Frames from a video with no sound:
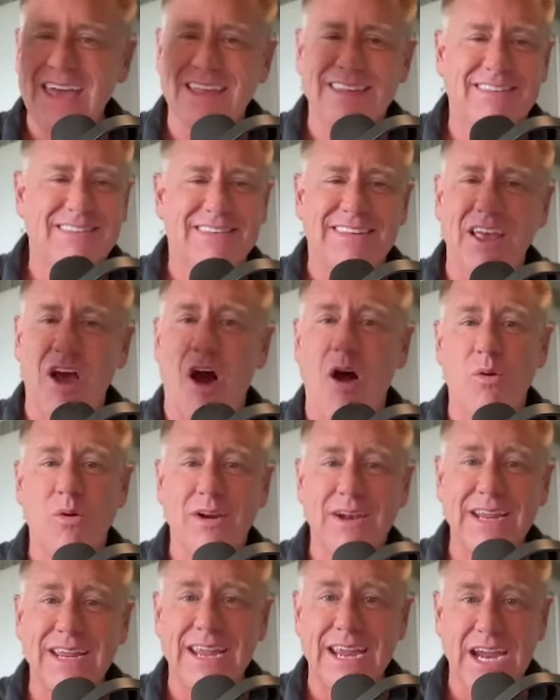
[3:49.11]
It's
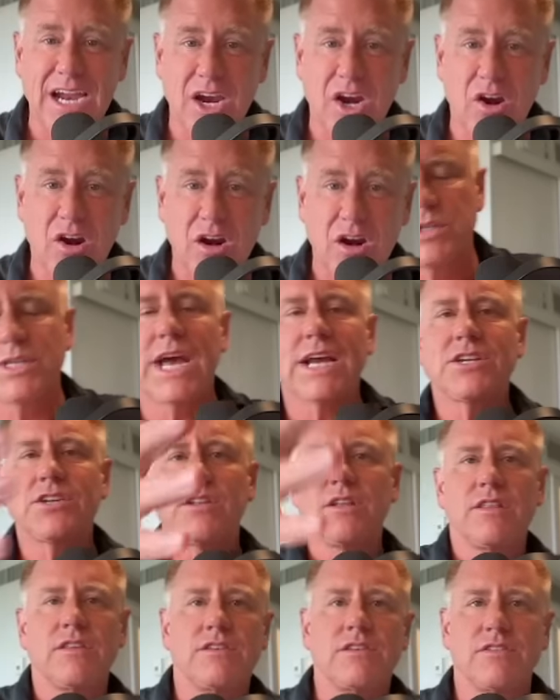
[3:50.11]
already here.
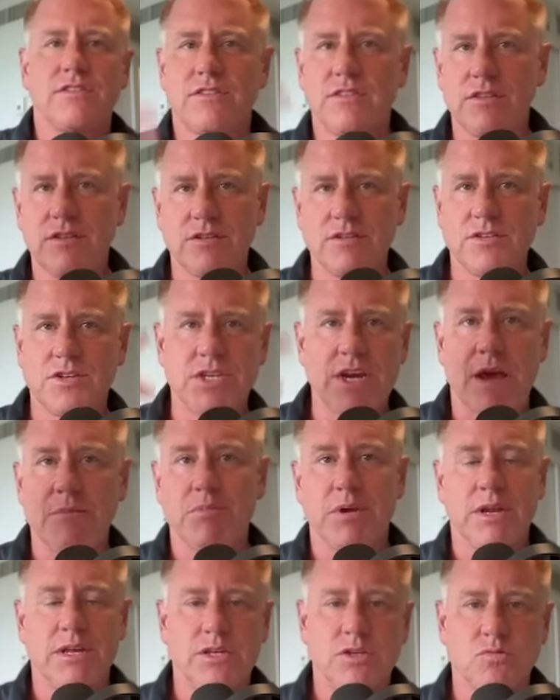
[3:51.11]
Actually, this is the
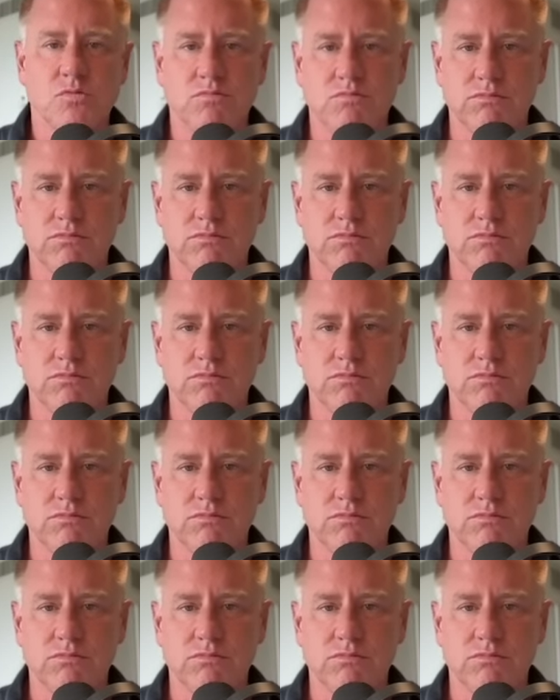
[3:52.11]
Japanese